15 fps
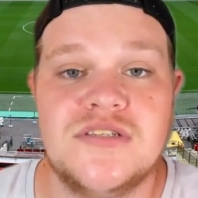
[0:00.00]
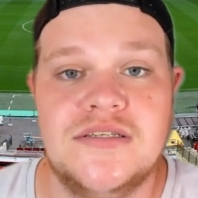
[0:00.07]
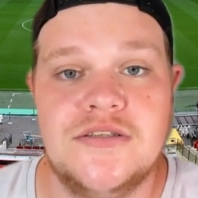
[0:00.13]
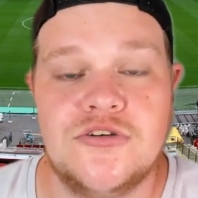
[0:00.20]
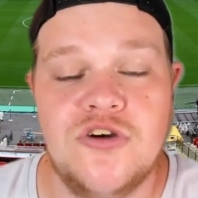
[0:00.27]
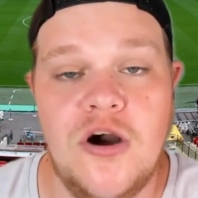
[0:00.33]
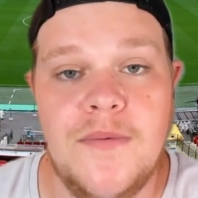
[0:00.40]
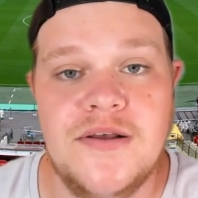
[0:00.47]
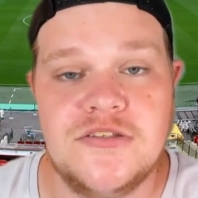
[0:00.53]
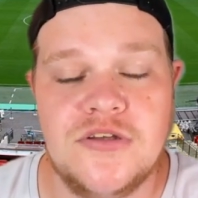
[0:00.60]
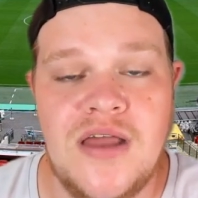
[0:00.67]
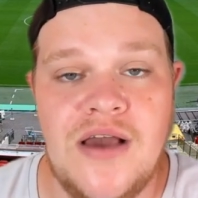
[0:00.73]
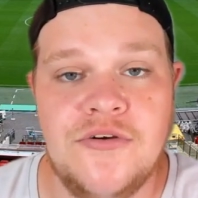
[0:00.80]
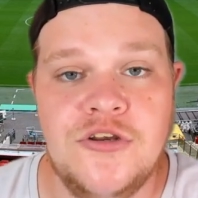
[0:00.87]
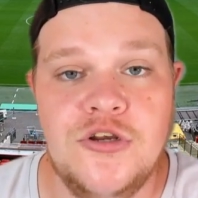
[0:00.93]
in the comments
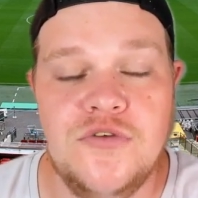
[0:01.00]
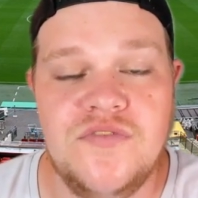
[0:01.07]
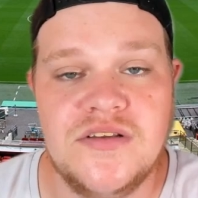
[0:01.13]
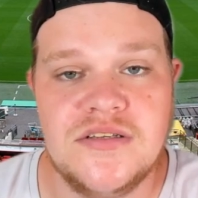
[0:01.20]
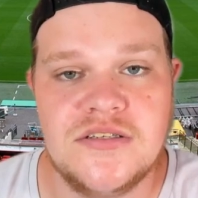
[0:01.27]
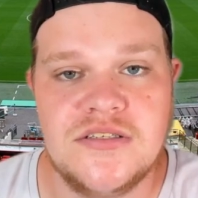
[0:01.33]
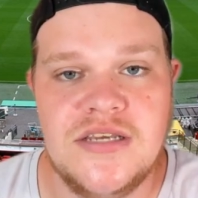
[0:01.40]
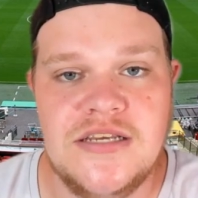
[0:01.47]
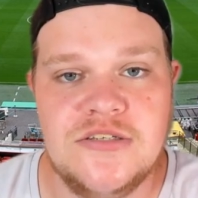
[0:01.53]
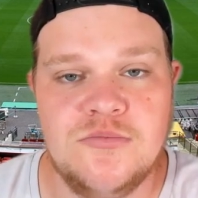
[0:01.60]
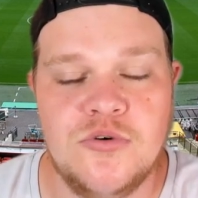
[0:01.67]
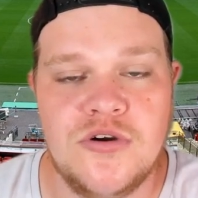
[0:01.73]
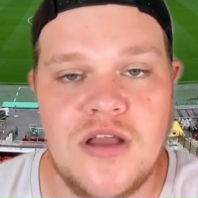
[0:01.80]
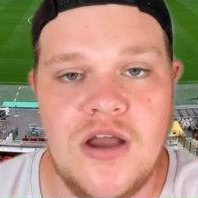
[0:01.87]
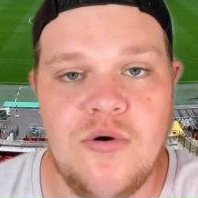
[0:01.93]
on how you think the season
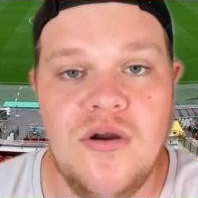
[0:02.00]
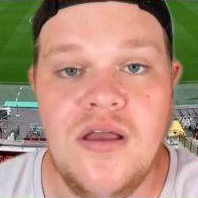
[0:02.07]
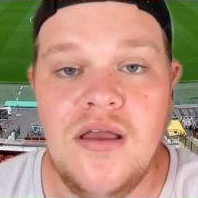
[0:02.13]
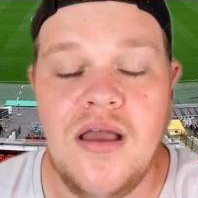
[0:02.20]
will go.